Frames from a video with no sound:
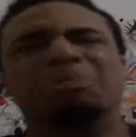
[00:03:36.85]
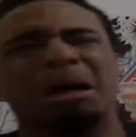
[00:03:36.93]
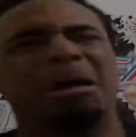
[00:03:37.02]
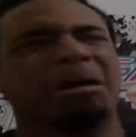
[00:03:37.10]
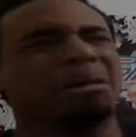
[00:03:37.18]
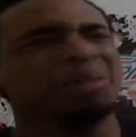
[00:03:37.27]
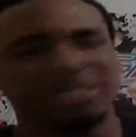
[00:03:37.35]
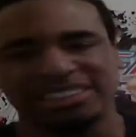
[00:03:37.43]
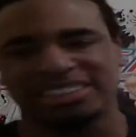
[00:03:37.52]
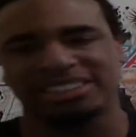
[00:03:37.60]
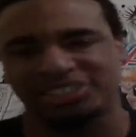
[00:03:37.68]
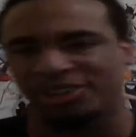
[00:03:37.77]
do, and
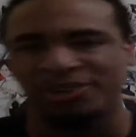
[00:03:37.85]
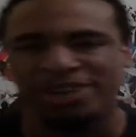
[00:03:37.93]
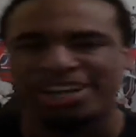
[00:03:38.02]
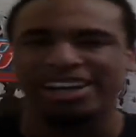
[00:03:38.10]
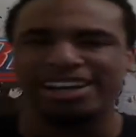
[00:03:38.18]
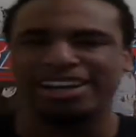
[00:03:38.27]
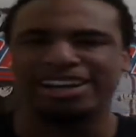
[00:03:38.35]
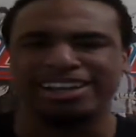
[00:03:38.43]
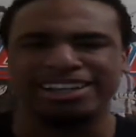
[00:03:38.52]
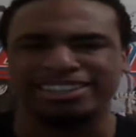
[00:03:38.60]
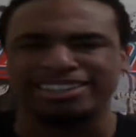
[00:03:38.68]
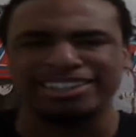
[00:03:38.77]
stuff. So
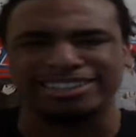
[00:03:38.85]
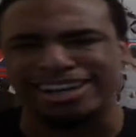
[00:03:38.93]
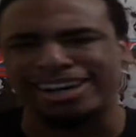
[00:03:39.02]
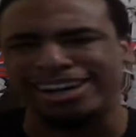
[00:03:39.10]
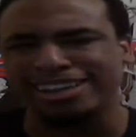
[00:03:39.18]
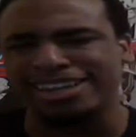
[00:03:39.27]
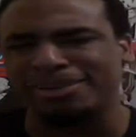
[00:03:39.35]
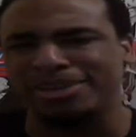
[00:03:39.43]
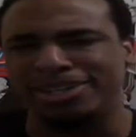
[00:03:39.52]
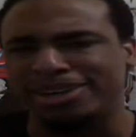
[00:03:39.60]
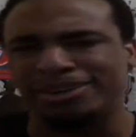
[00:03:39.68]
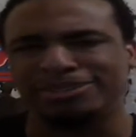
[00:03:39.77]
it's odd that
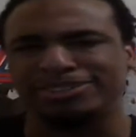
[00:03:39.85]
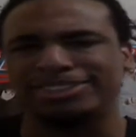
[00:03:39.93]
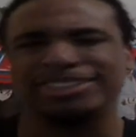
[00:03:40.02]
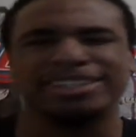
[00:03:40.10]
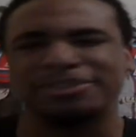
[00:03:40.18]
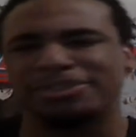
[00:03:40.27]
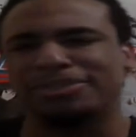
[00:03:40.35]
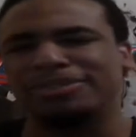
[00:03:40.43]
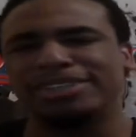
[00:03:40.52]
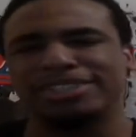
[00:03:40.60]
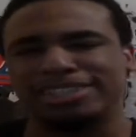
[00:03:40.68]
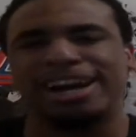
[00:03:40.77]
we don't see it from
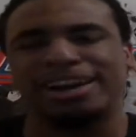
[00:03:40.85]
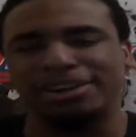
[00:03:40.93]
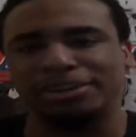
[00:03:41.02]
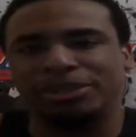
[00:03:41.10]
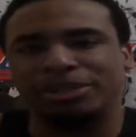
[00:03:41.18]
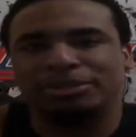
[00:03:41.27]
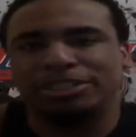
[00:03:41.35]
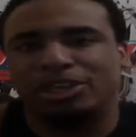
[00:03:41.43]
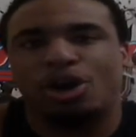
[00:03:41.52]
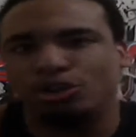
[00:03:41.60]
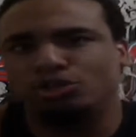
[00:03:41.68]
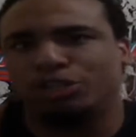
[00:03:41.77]
this island when it's
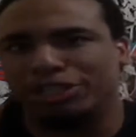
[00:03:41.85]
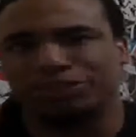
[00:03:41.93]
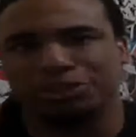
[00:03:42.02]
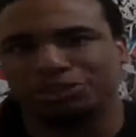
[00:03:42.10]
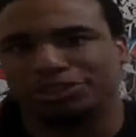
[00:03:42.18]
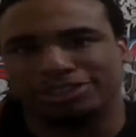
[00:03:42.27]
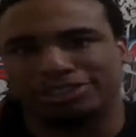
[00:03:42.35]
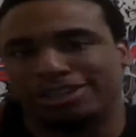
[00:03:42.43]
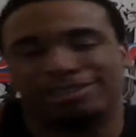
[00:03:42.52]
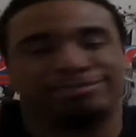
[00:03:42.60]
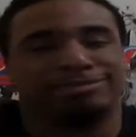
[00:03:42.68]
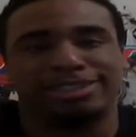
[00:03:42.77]
on Dressrosa.
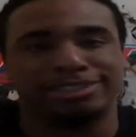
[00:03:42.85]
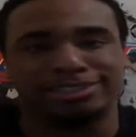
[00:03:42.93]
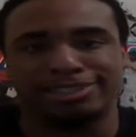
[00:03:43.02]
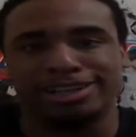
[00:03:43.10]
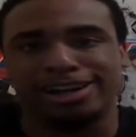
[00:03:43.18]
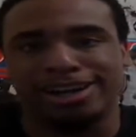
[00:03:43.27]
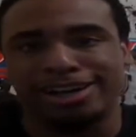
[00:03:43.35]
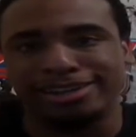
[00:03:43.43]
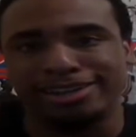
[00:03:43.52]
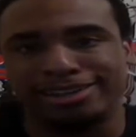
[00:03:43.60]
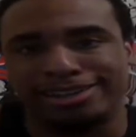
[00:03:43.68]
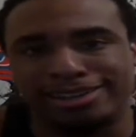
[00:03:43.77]
So it's odd.
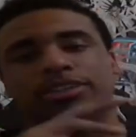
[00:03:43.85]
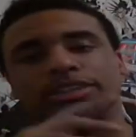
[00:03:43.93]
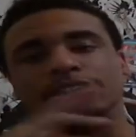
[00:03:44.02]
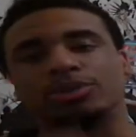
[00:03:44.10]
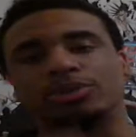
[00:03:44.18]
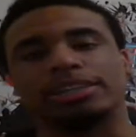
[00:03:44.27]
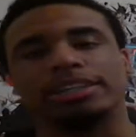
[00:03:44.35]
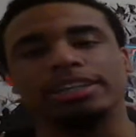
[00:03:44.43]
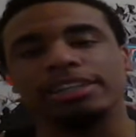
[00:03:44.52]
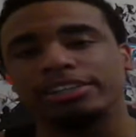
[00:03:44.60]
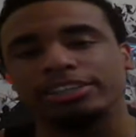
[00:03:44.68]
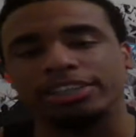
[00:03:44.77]
And so at the
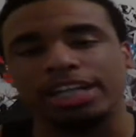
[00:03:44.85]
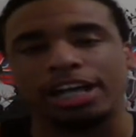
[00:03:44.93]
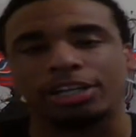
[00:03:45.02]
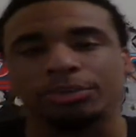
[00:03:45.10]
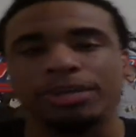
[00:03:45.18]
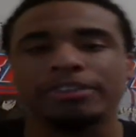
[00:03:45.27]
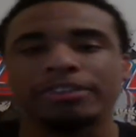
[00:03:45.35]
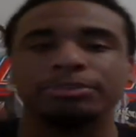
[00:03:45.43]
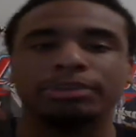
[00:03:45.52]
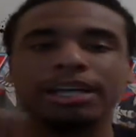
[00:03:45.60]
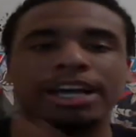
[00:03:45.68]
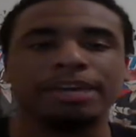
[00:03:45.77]
end of this chapter, we have this
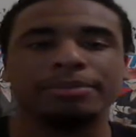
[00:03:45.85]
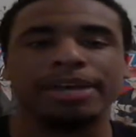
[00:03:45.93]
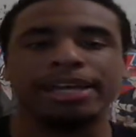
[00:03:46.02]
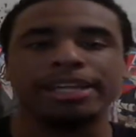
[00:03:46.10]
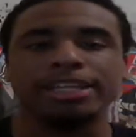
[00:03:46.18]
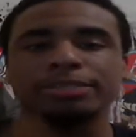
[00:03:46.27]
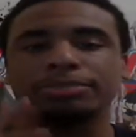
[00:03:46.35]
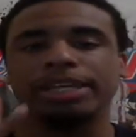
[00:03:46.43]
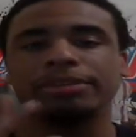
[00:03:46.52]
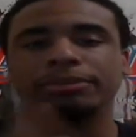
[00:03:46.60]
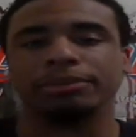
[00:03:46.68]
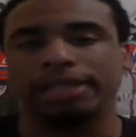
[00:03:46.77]
blind man, he's
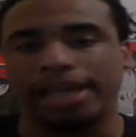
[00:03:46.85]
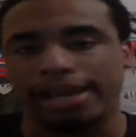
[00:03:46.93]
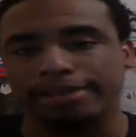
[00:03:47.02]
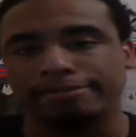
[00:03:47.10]
playing roulette.